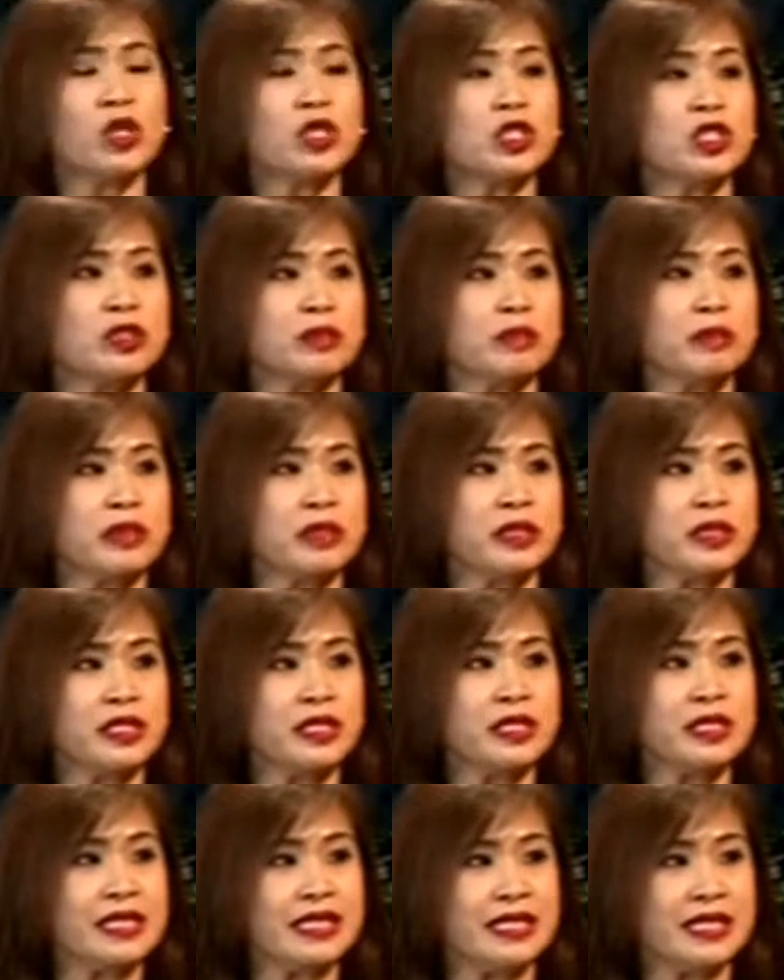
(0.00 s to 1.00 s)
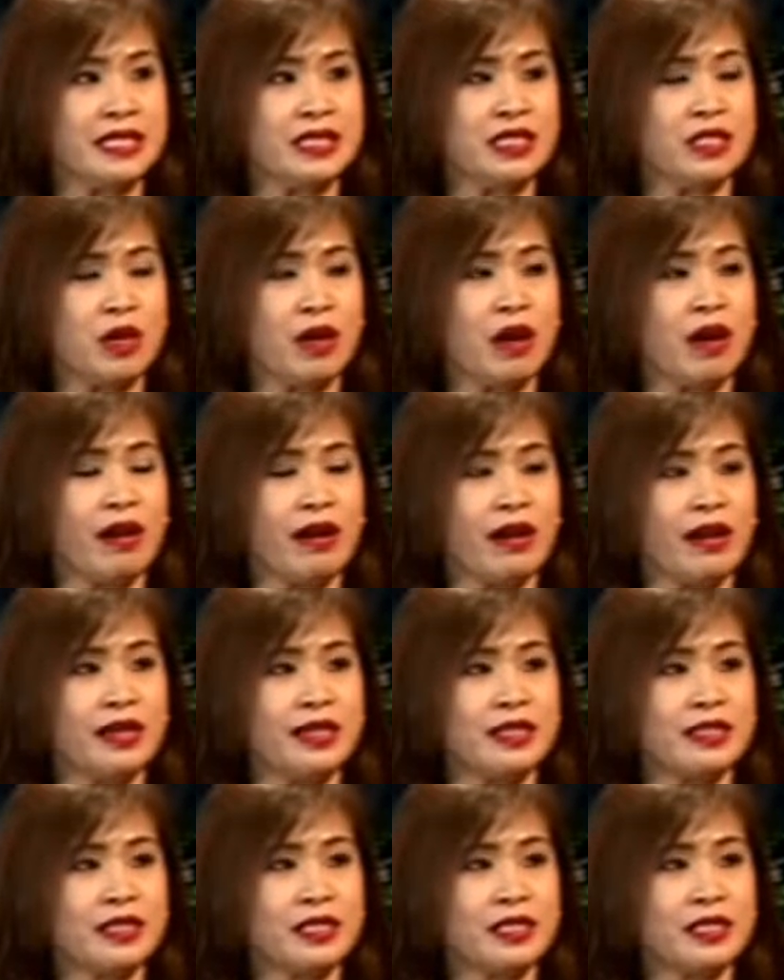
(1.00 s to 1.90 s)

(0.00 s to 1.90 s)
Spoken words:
customers' needs are.